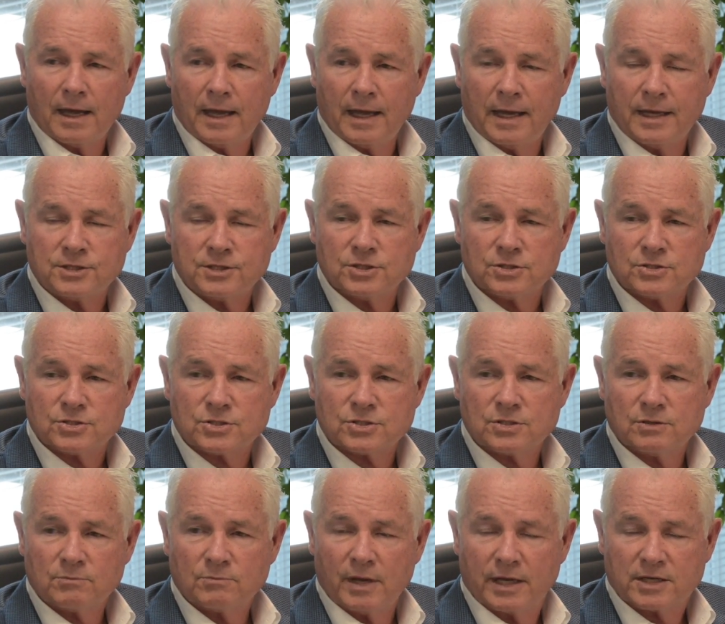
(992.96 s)

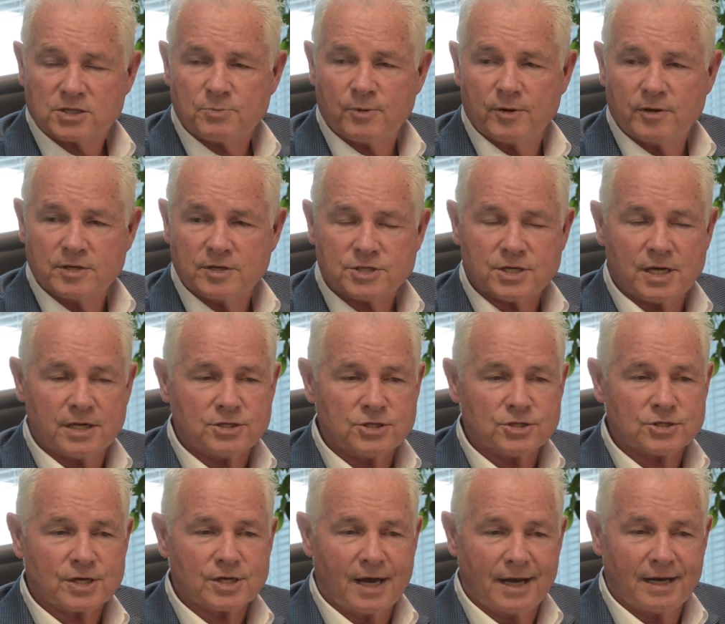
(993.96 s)
experienced
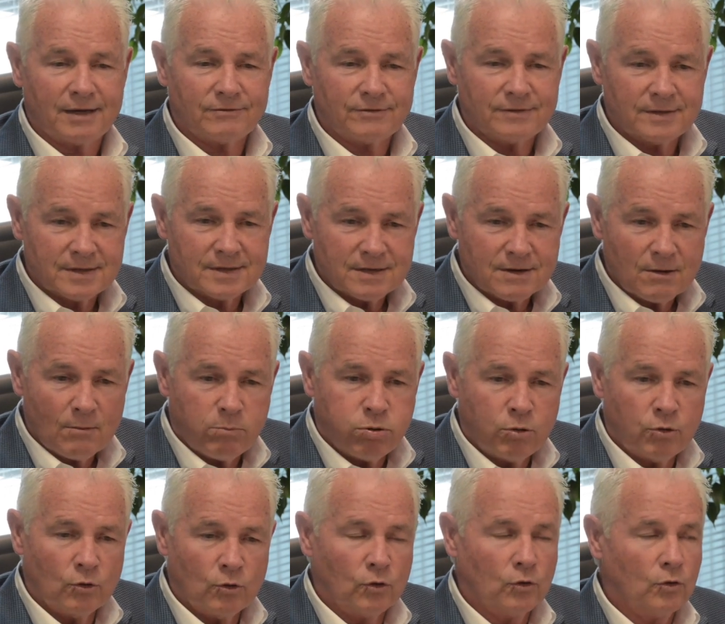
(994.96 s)
agents kind of
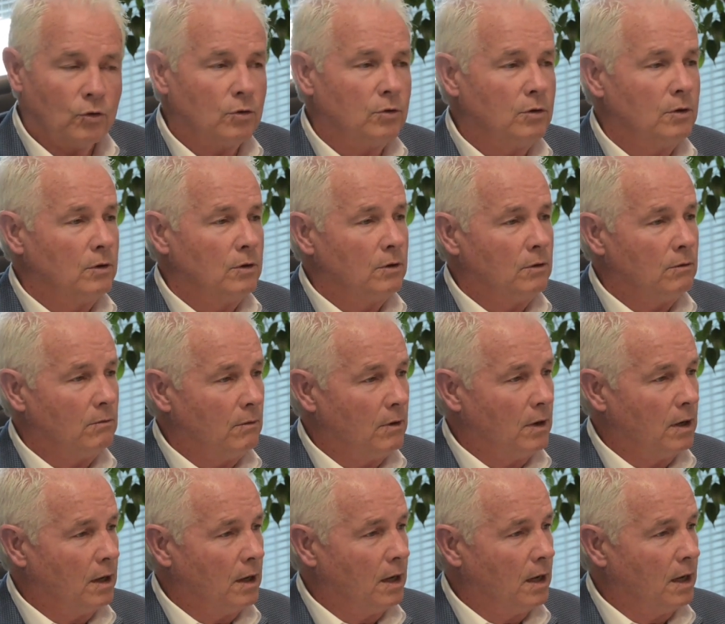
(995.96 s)
pull
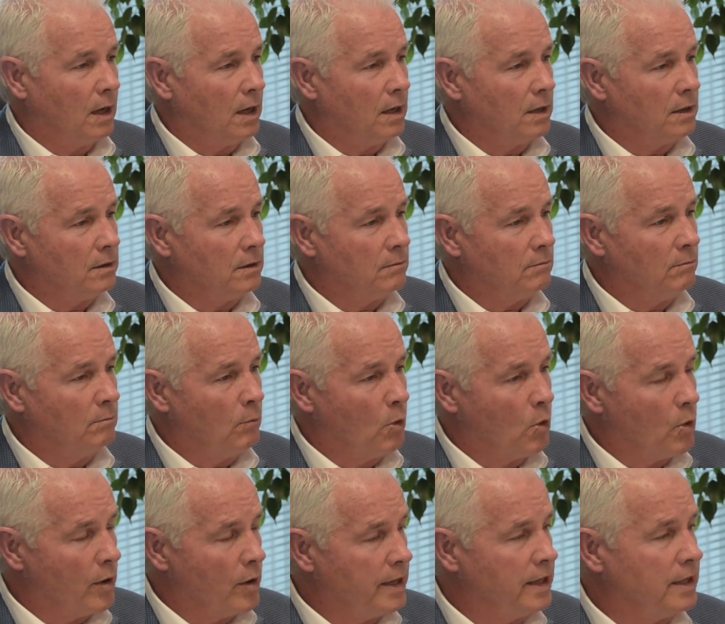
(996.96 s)

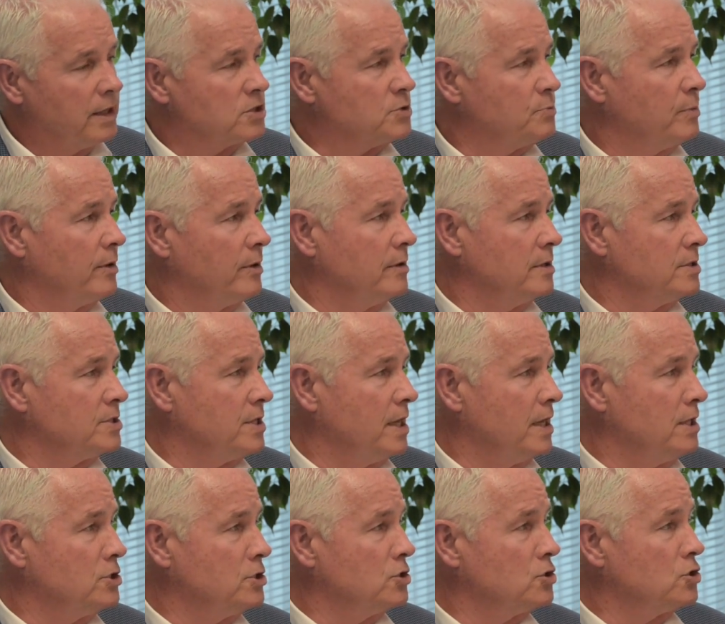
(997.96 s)
more inexperienced
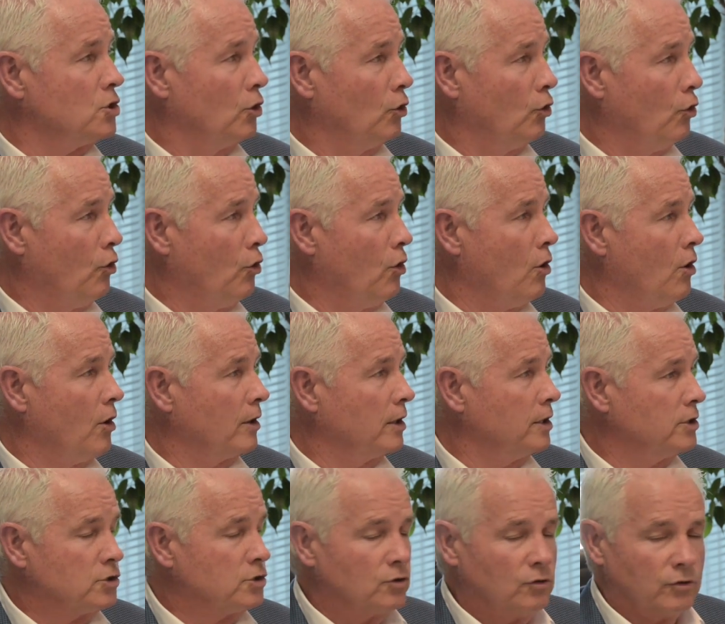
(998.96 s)
agents along
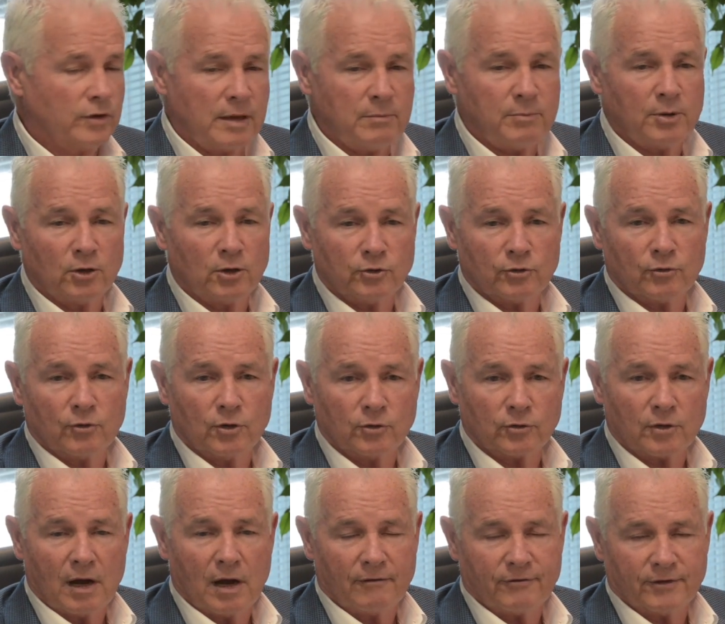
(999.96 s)
until they build their own
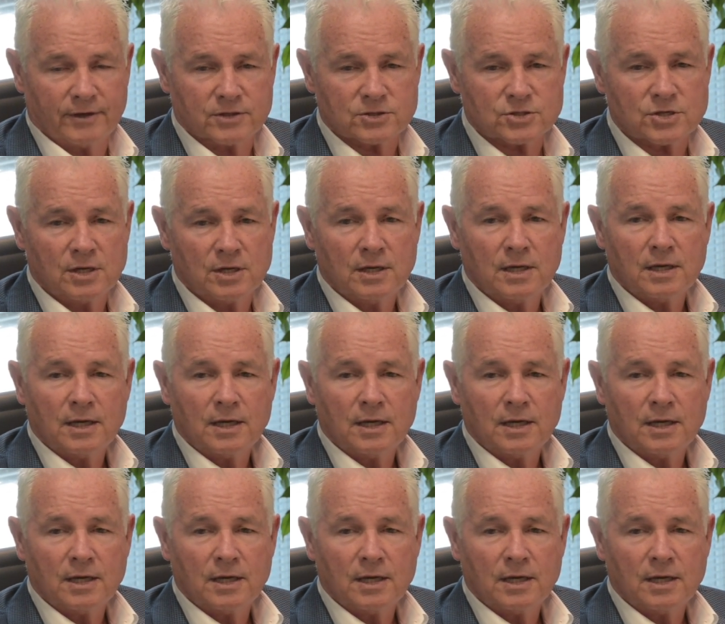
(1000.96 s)
confidence.